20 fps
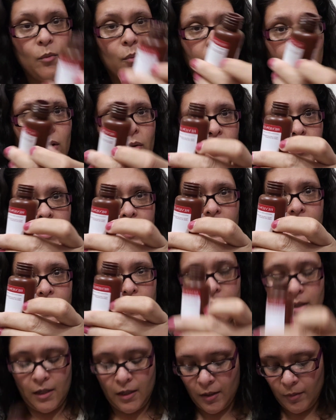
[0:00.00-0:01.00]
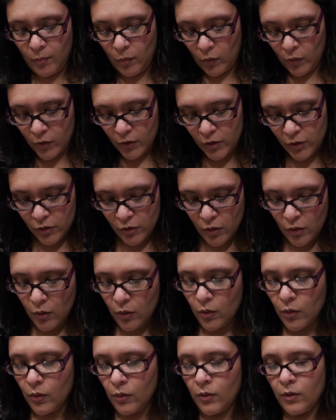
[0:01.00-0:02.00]
we don't need this anymore,
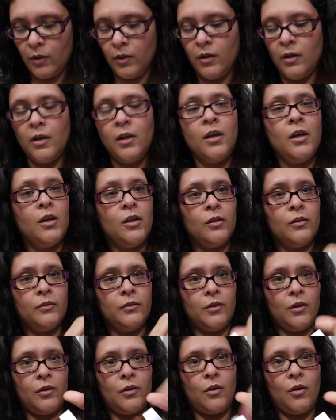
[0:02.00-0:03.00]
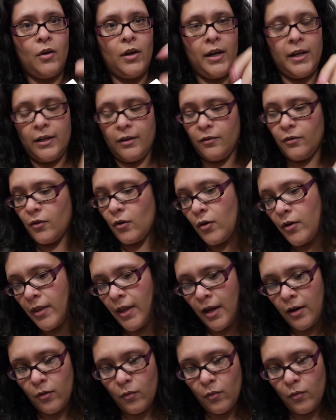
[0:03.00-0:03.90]
so go ahead and throw that